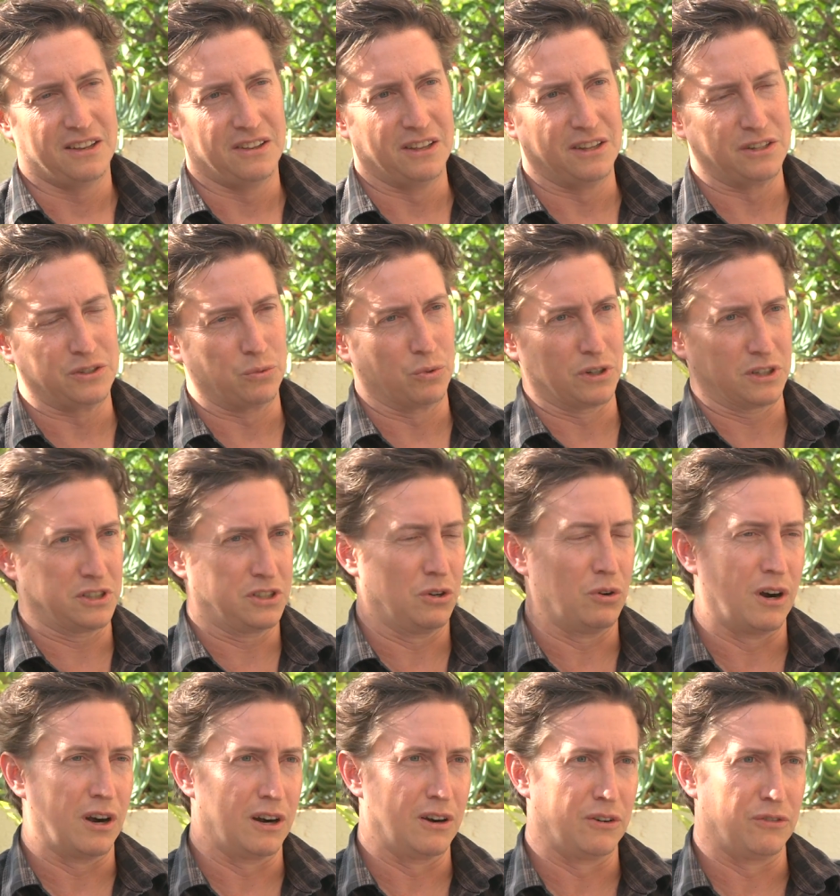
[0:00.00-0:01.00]
that's worked
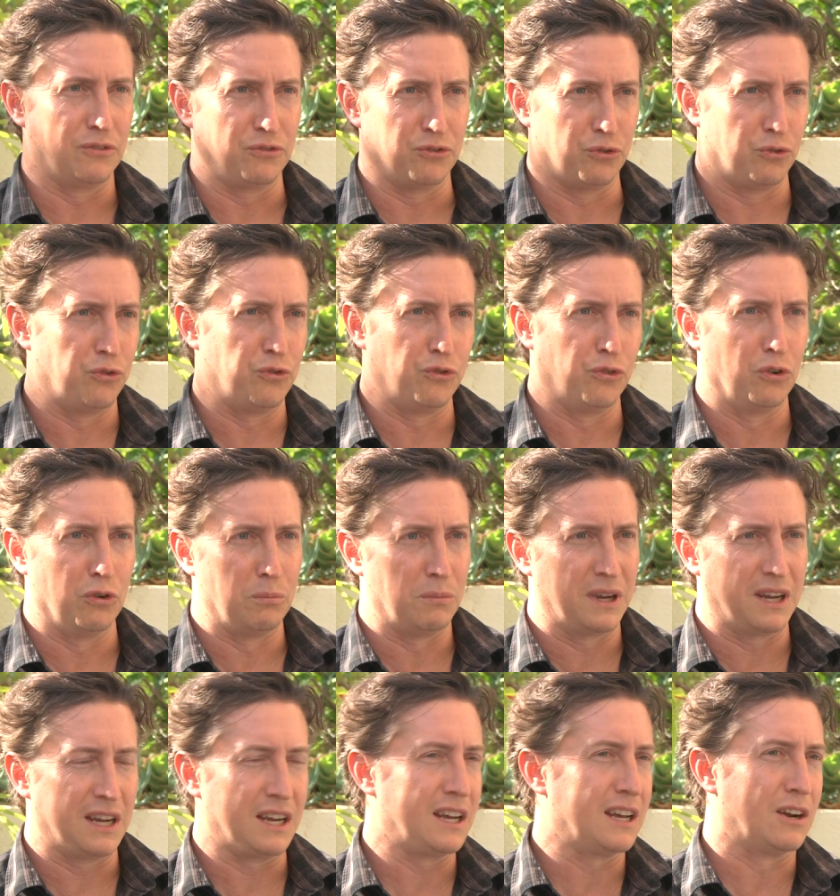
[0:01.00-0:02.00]
so hard for
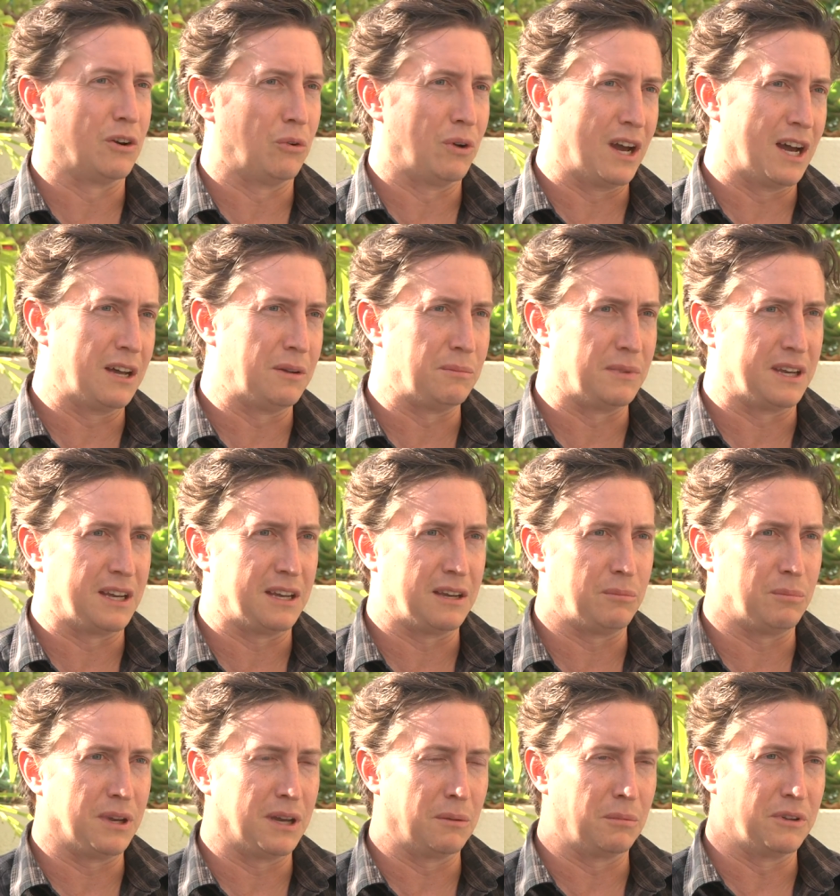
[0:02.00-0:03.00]
me and around me
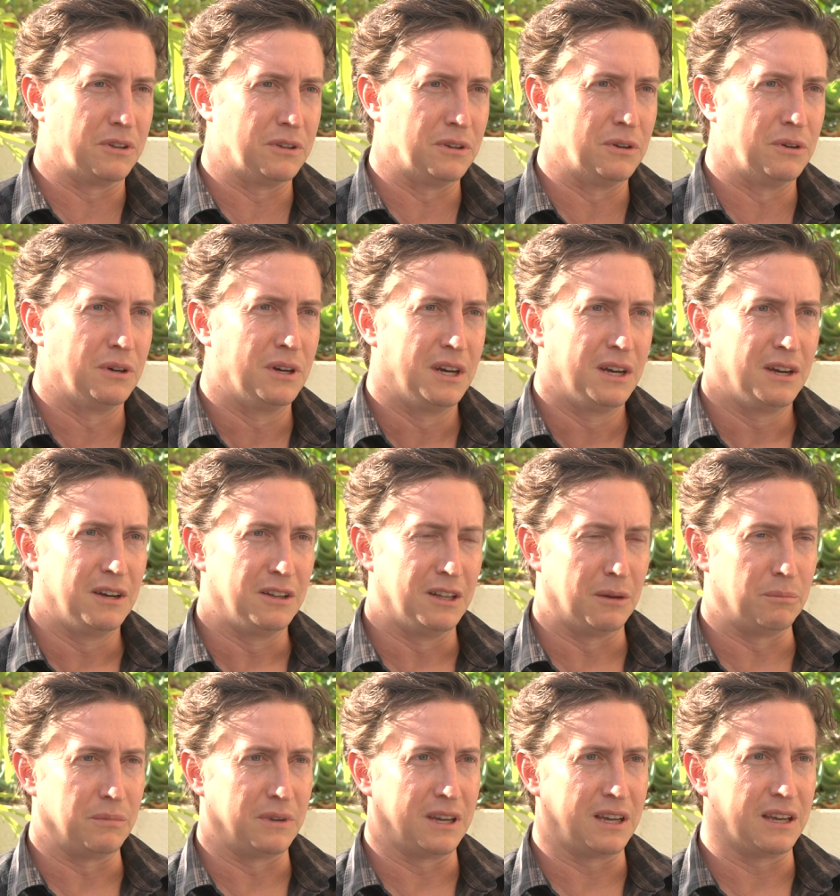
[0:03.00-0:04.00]
be able to
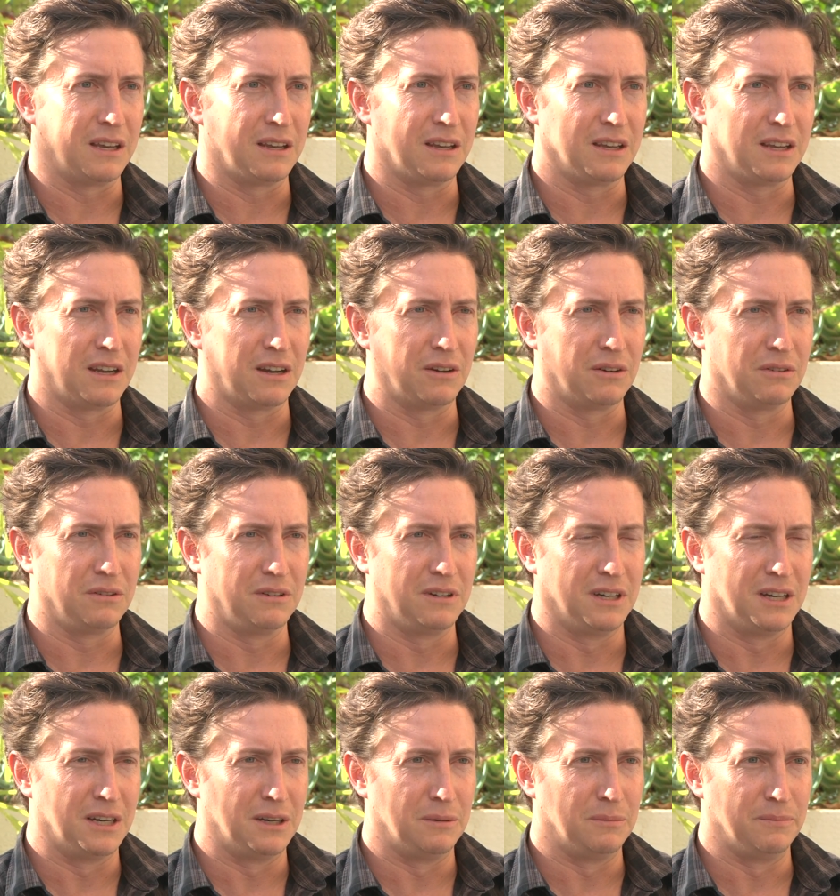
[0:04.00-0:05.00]
let me, you know,
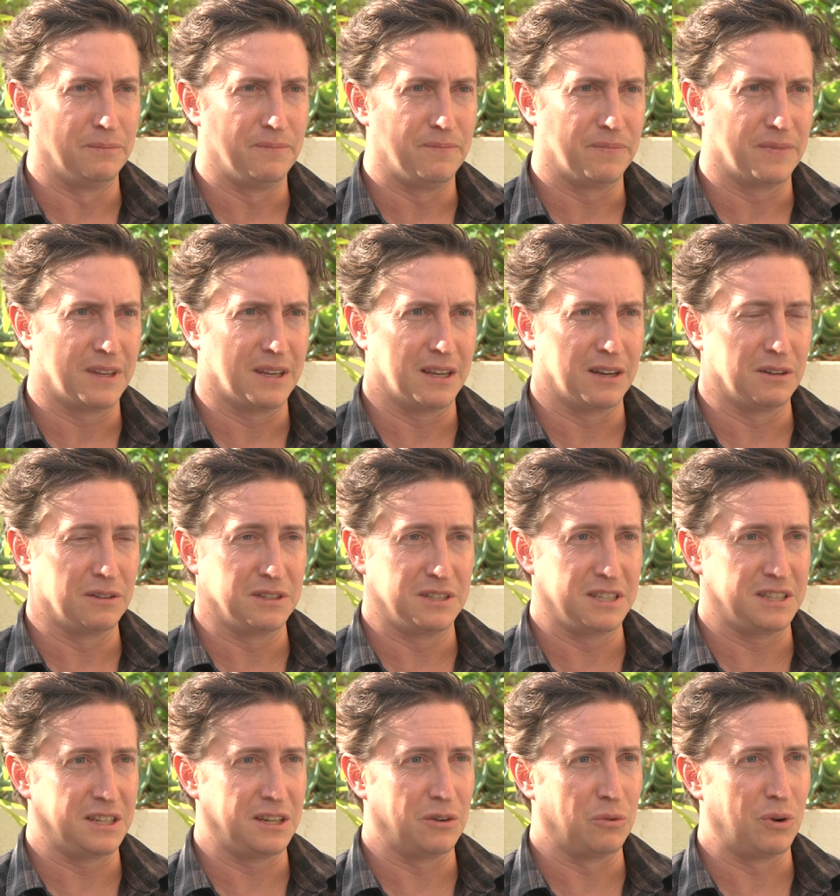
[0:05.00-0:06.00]
um, you know,
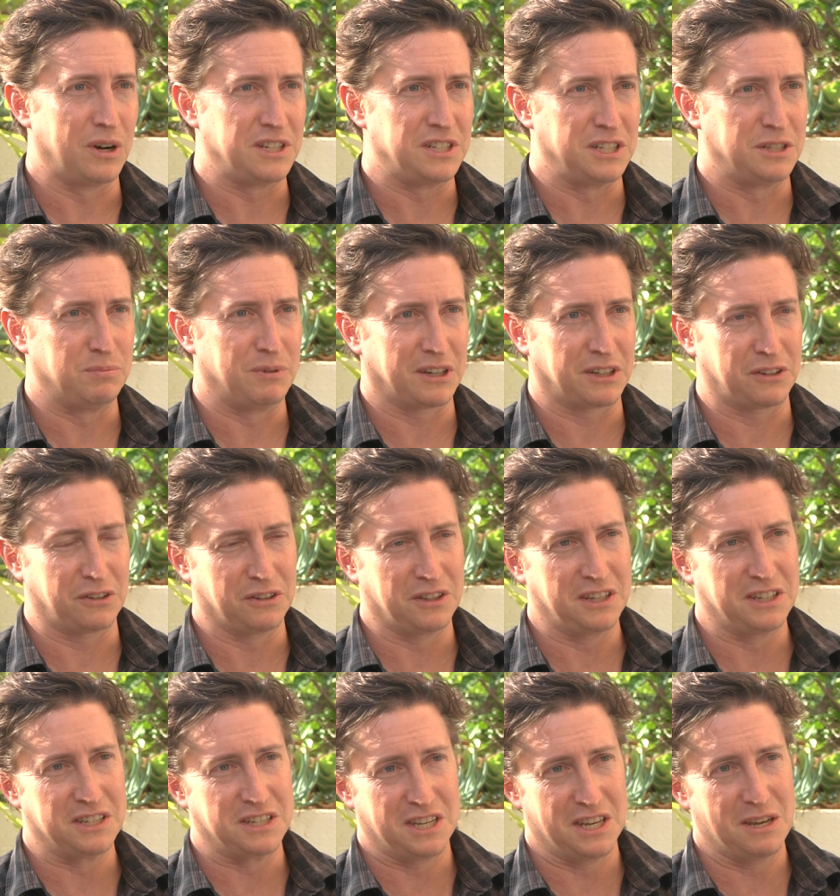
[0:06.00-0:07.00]
sit there and watch the spectacle
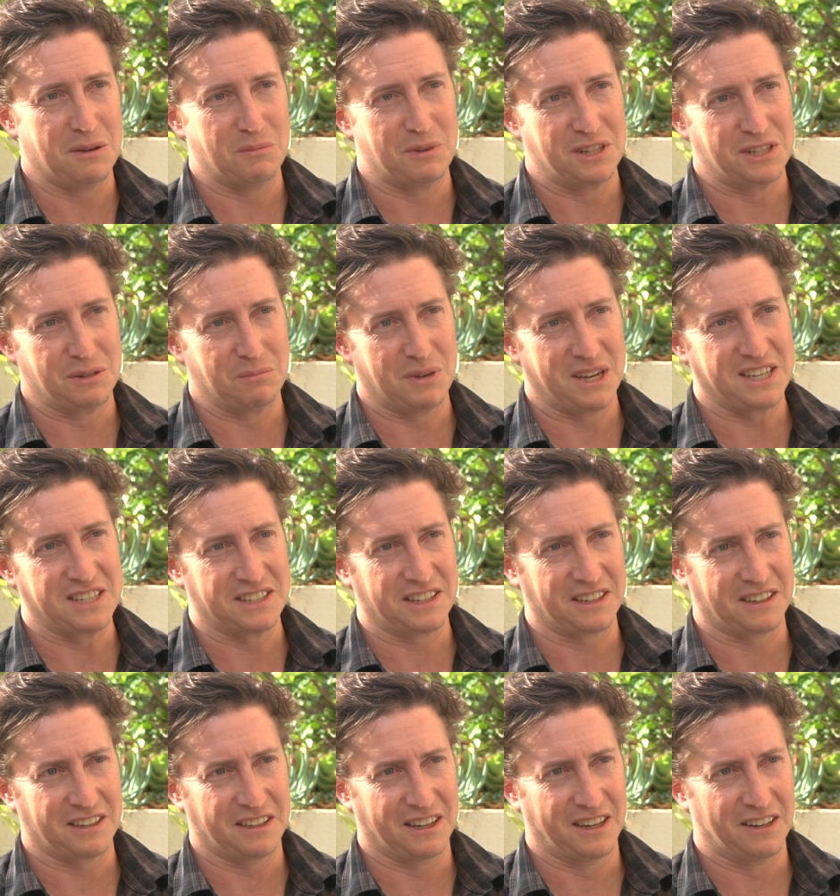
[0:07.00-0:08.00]
that is him is
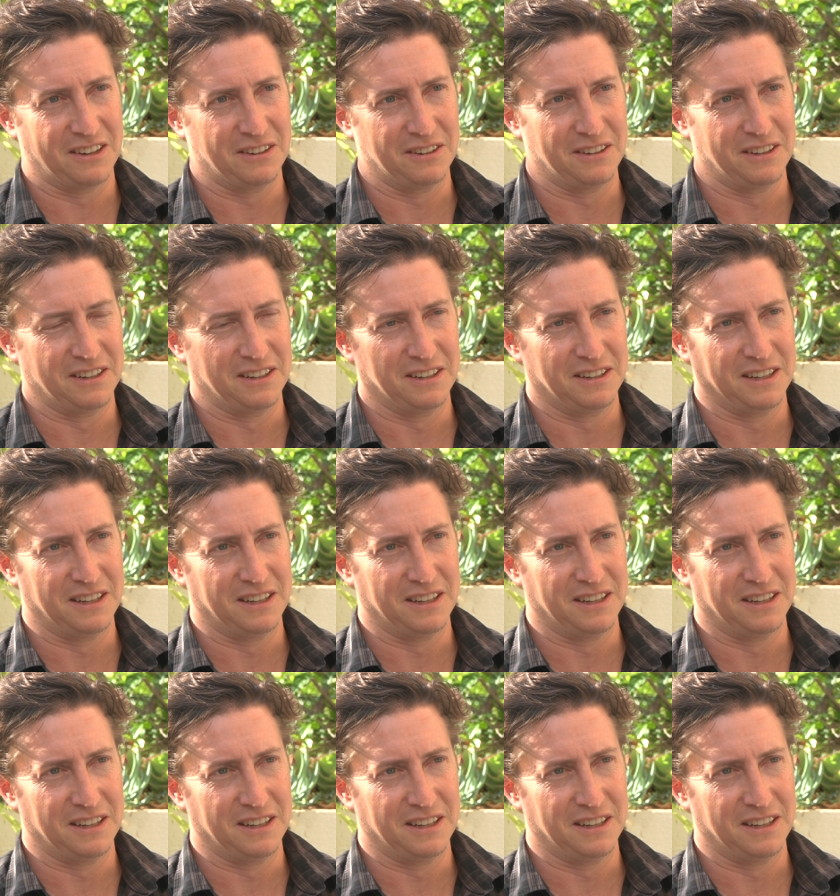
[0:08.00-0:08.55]
amazing, you know. And,